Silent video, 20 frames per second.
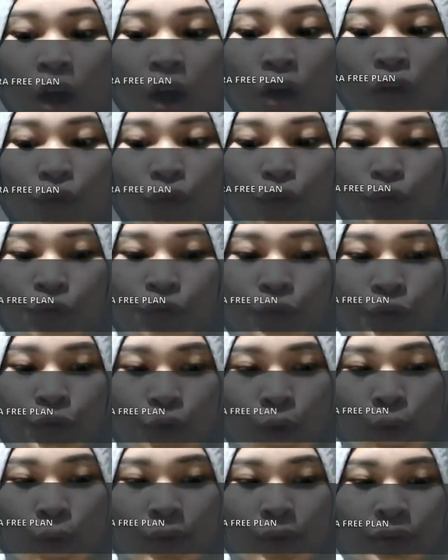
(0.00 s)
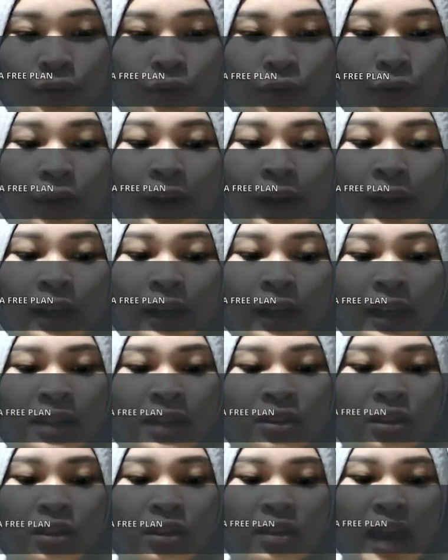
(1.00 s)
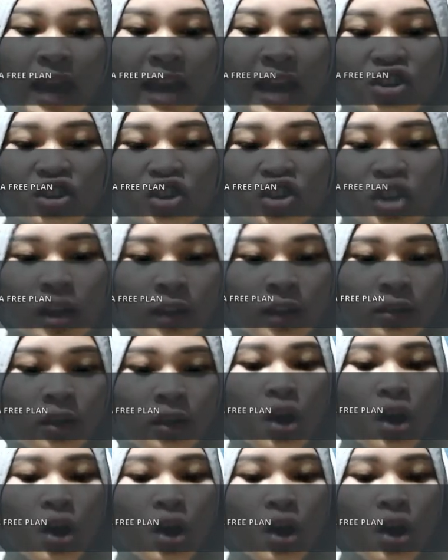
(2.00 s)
of doing in the action